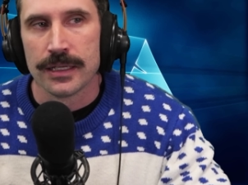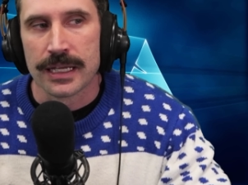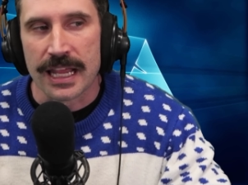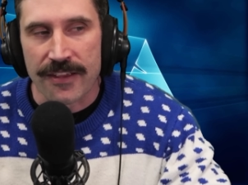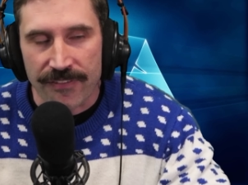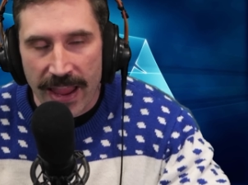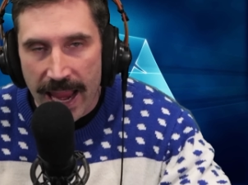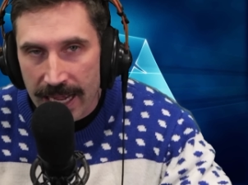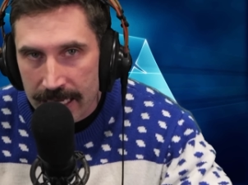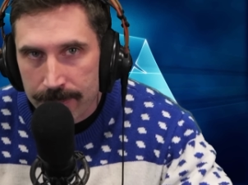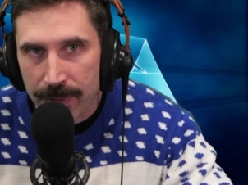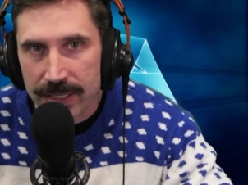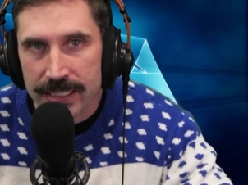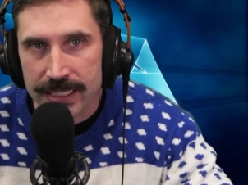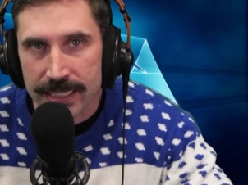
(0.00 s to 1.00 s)
if
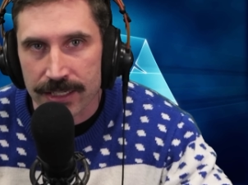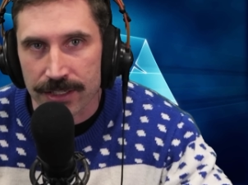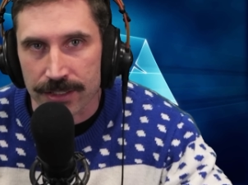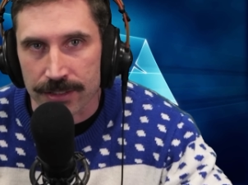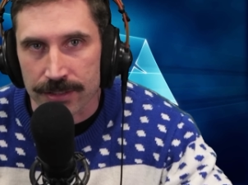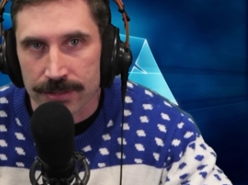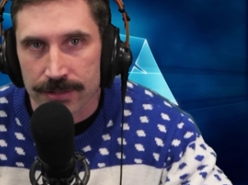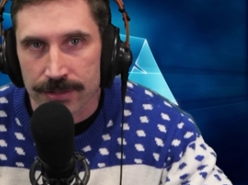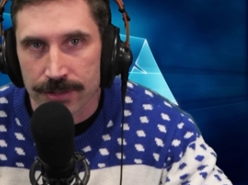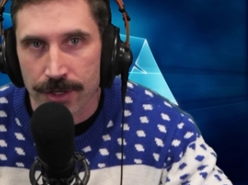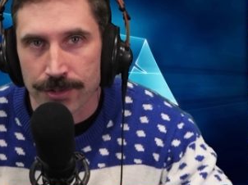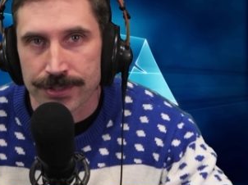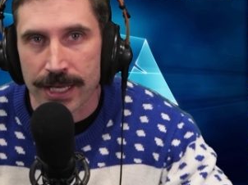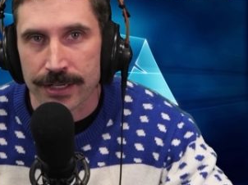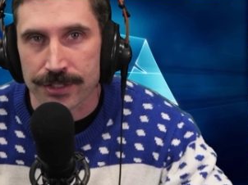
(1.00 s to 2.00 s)
anybody here
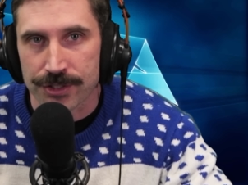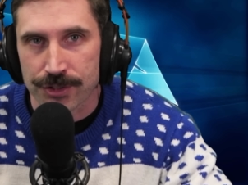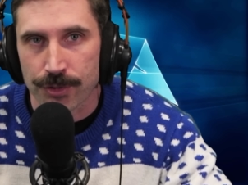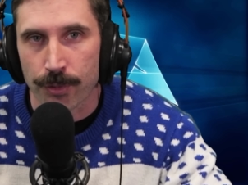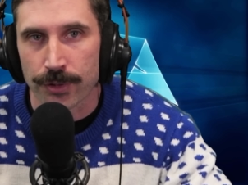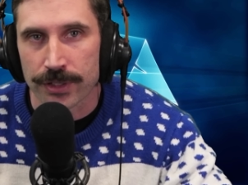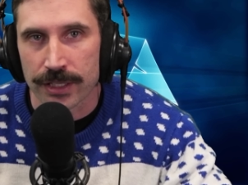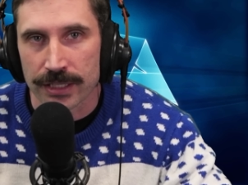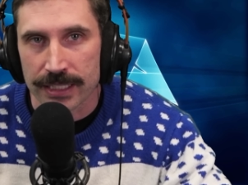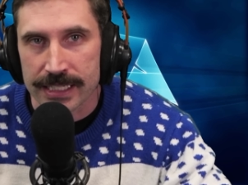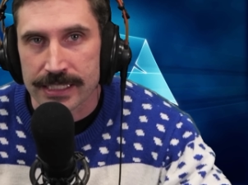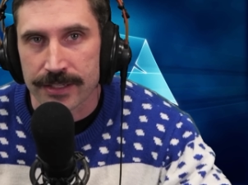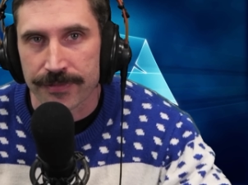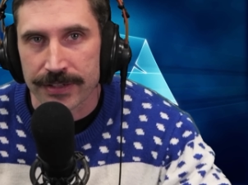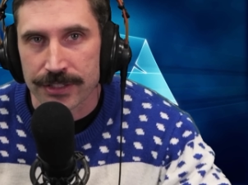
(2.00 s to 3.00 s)
knows how to sort a
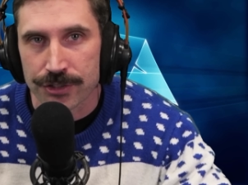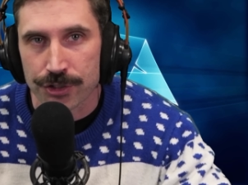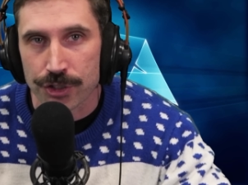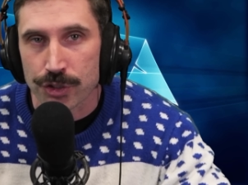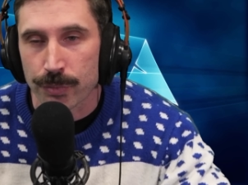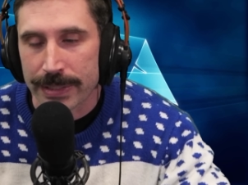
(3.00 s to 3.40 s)
list of integers.